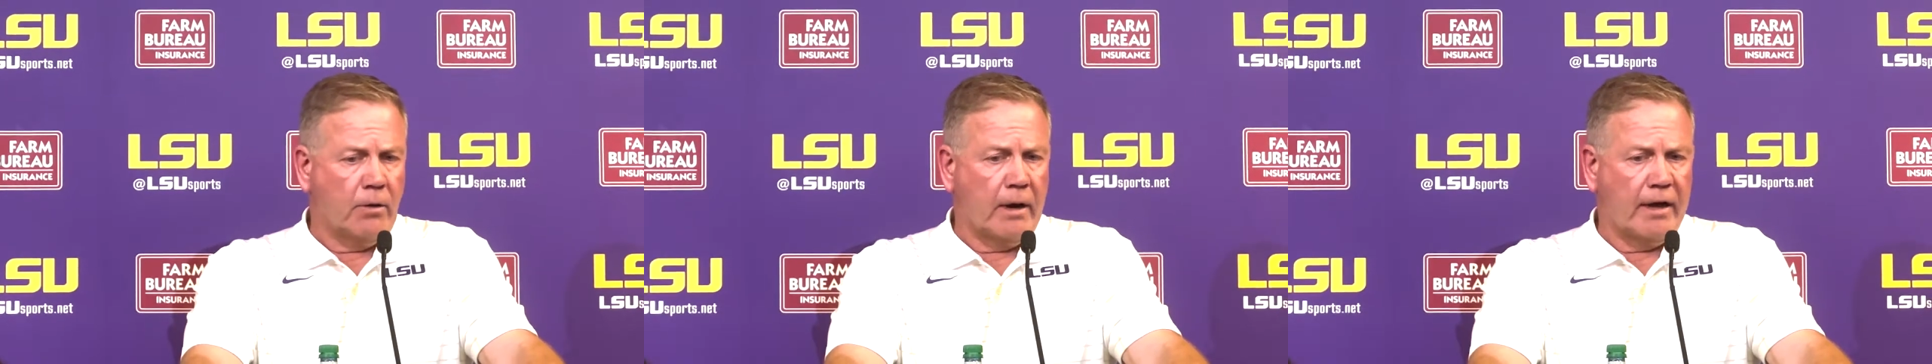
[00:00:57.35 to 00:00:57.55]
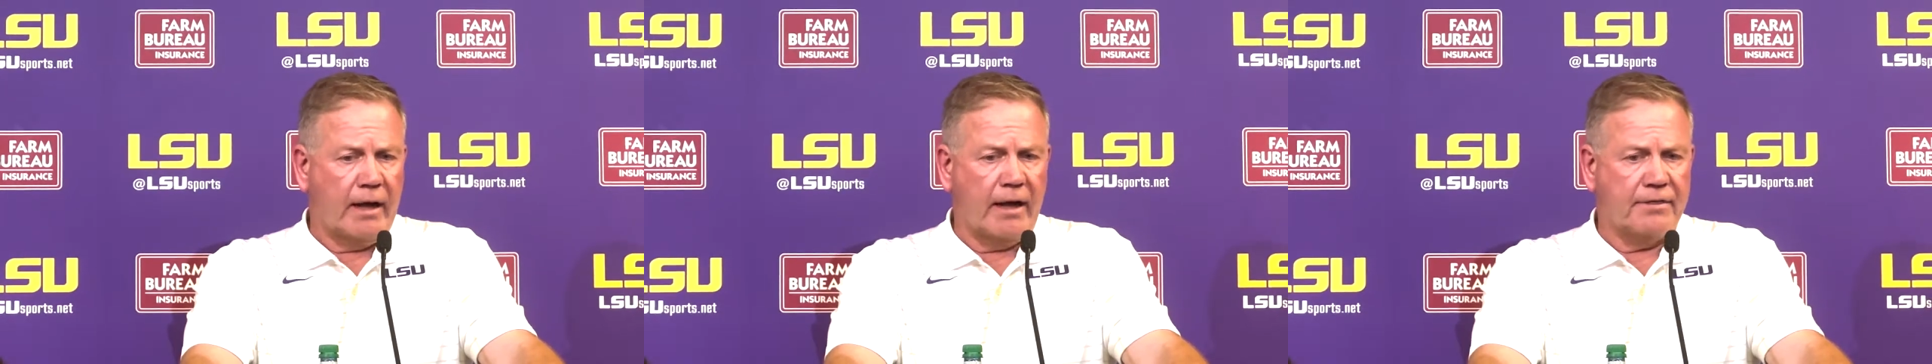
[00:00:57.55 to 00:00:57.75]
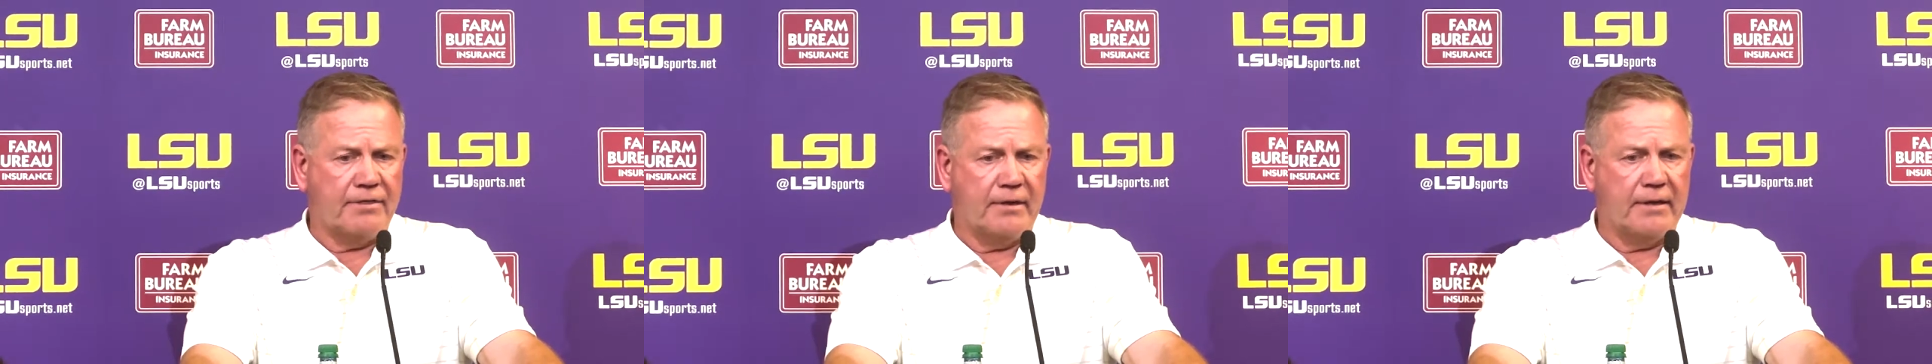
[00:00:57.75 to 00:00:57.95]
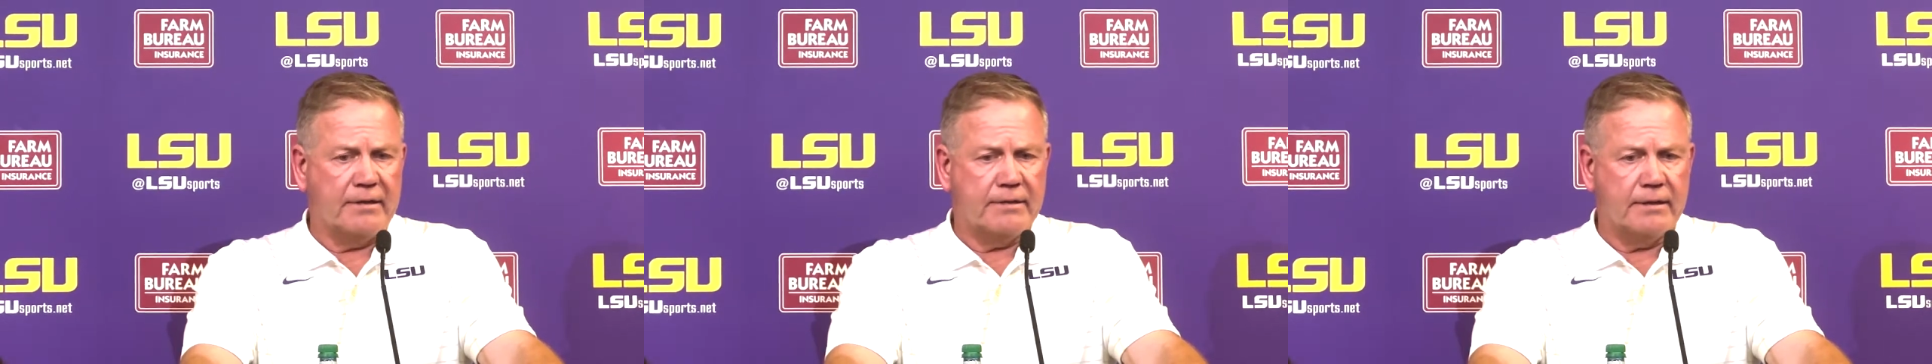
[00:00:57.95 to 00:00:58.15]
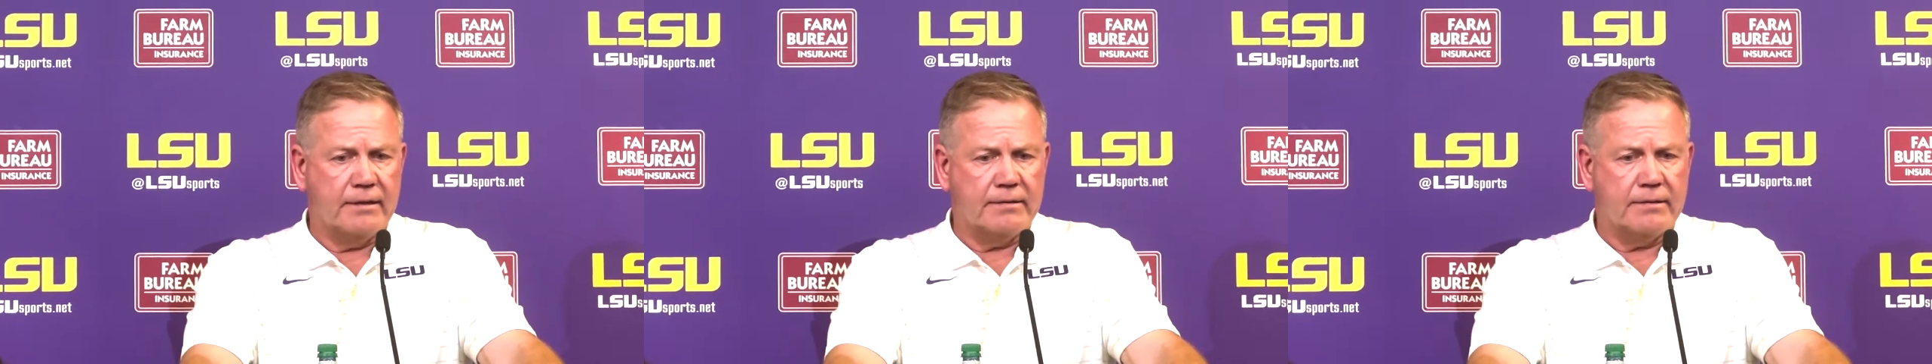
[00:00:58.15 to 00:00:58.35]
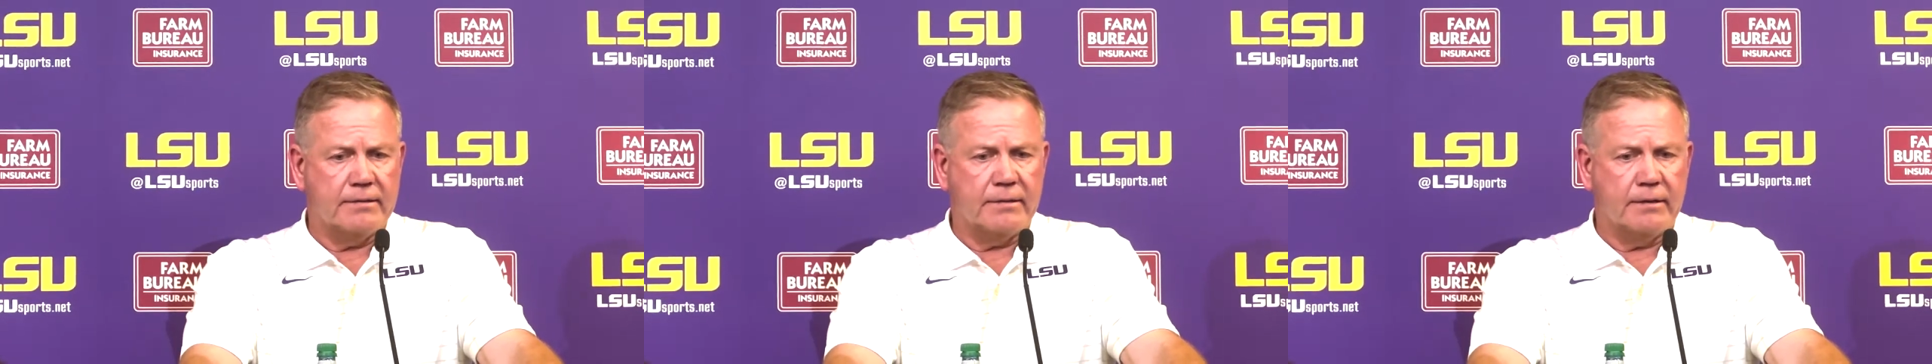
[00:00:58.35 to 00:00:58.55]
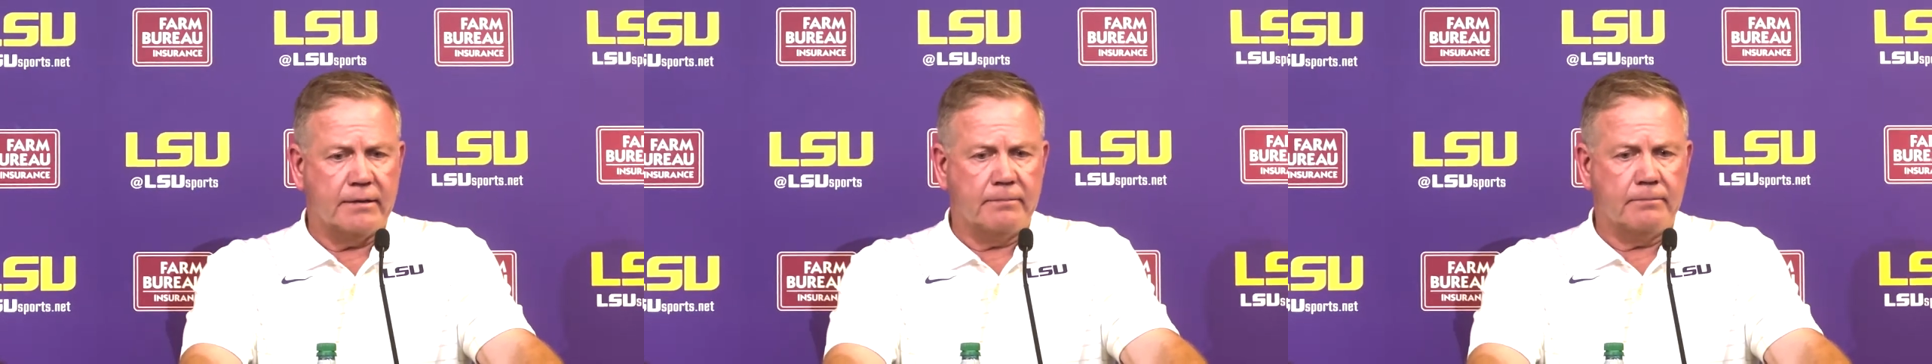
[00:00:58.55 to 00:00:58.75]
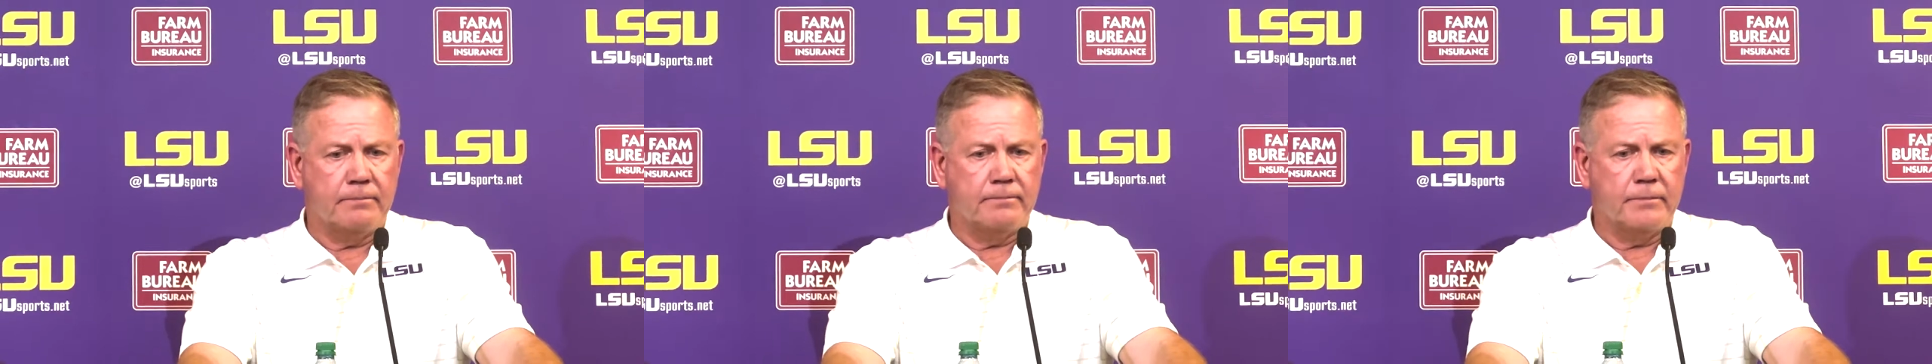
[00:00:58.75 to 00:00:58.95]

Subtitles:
I think that,